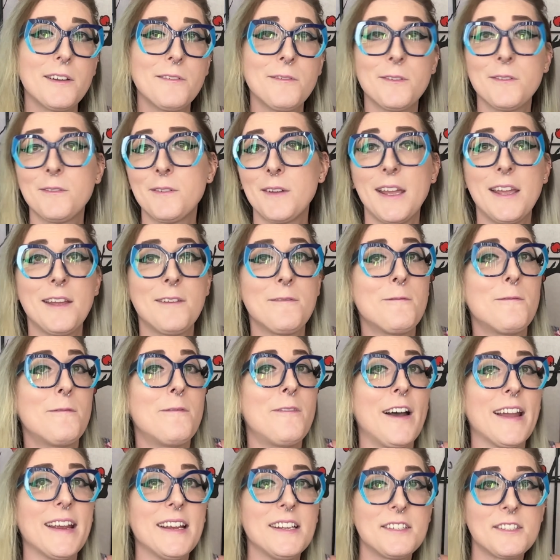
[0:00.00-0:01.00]
of
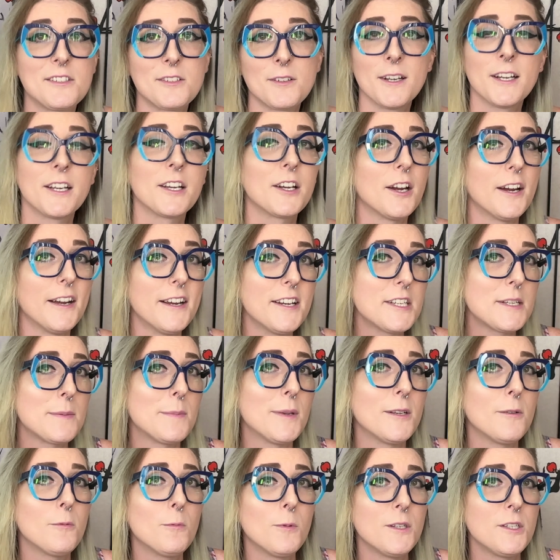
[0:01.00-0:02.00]
advice or
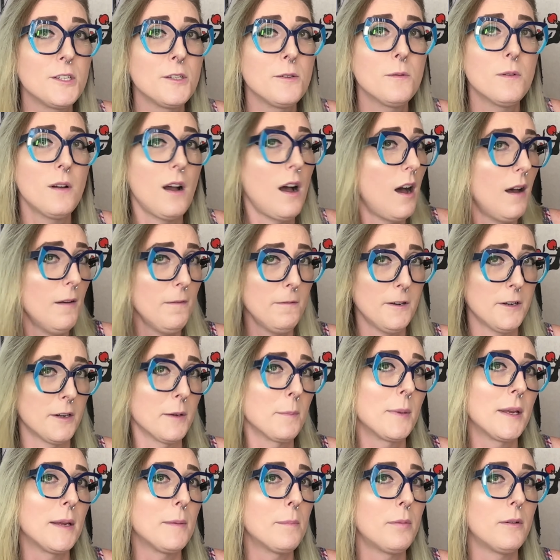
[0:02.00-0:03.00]
encouragement would you offer
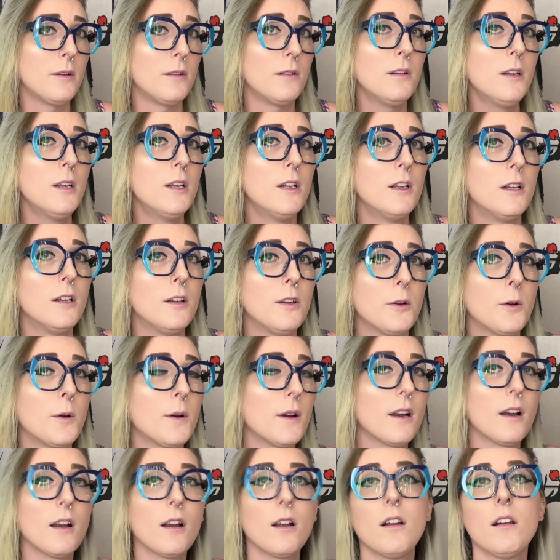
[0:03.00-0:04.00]
to people who
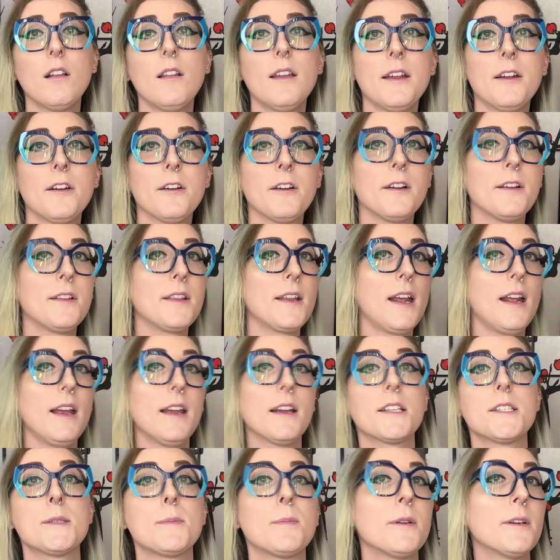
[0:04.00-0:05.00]
are earlier in that
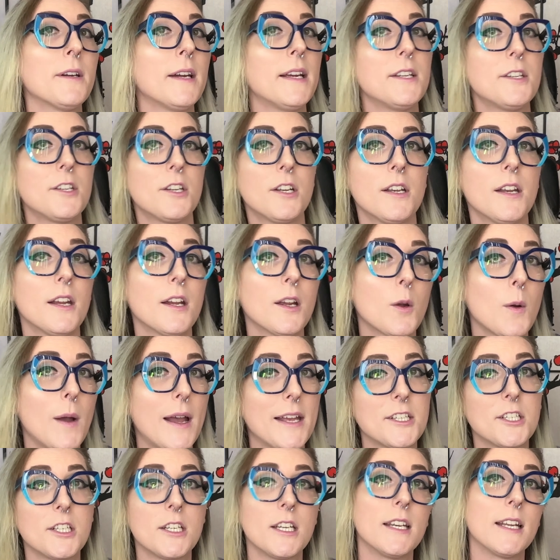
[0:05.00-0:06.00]
exploration and
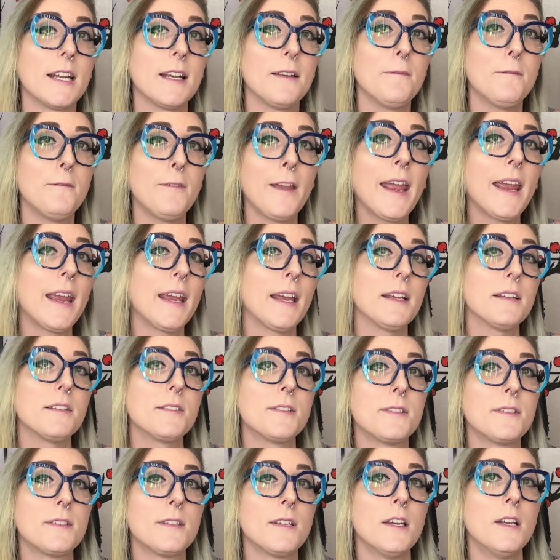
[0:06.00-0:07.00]
questioning
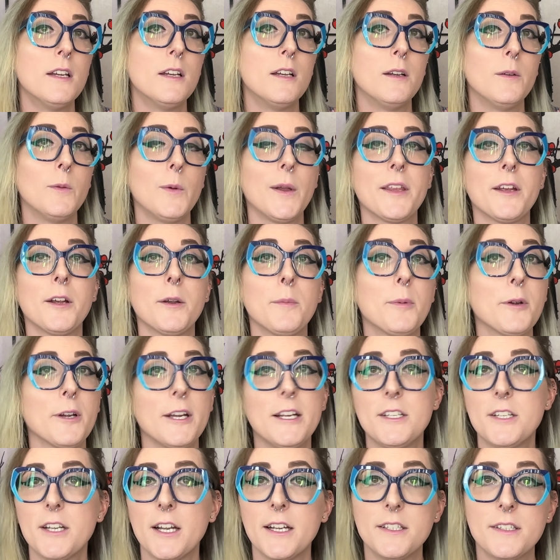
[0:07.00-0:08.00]
phase, whether
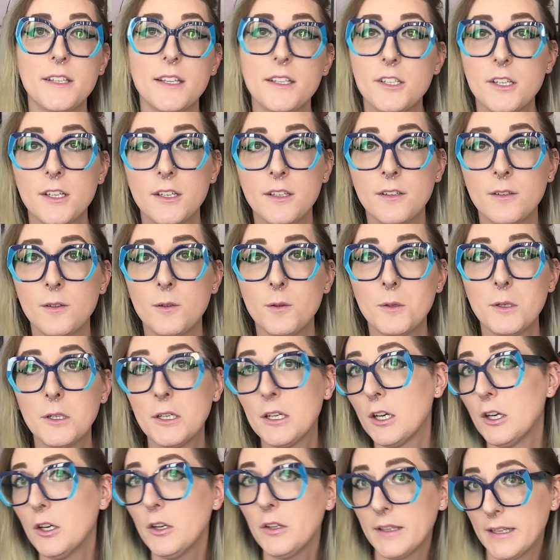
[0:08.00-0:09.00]
pre-transition
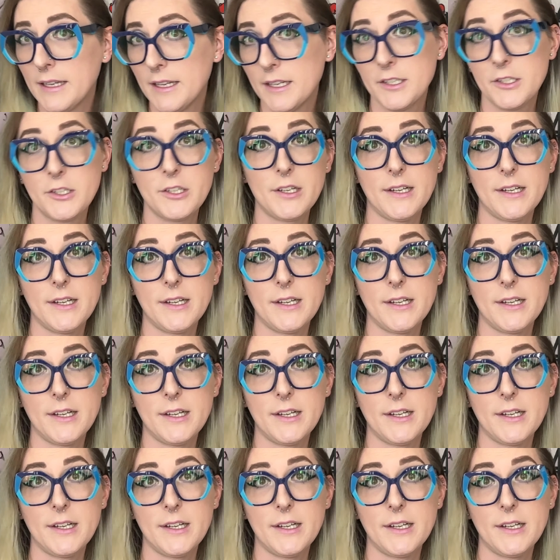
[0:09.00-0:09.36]
or early in